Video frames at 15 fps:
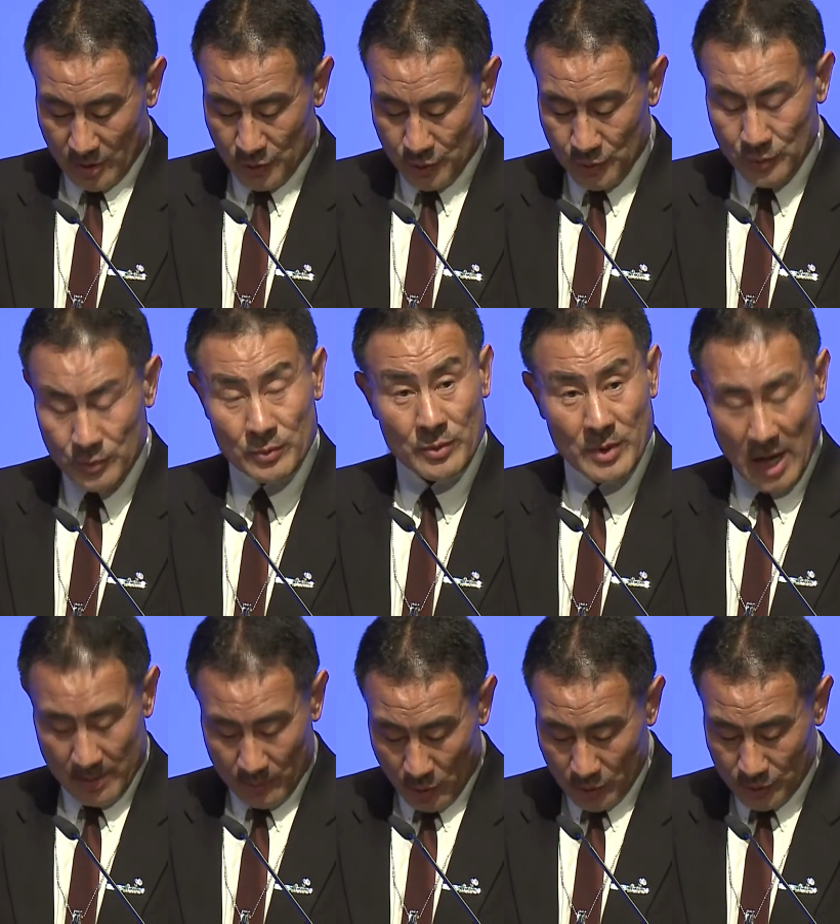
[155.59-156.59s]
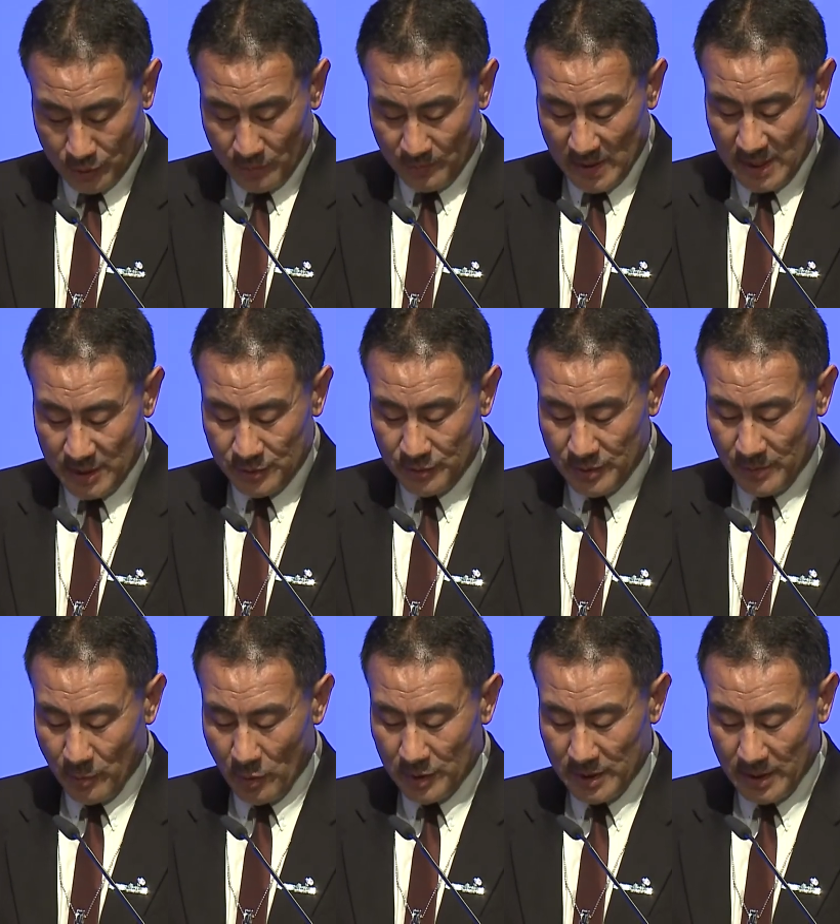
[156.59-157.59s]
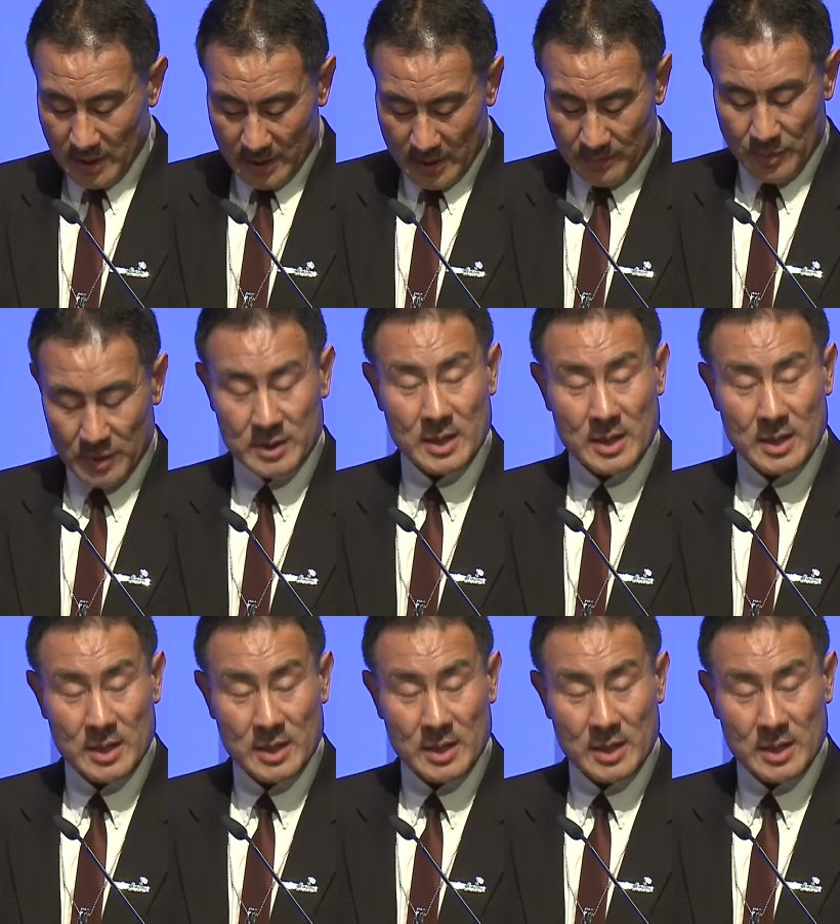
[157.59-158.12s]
Two, I'm also pleased to report here that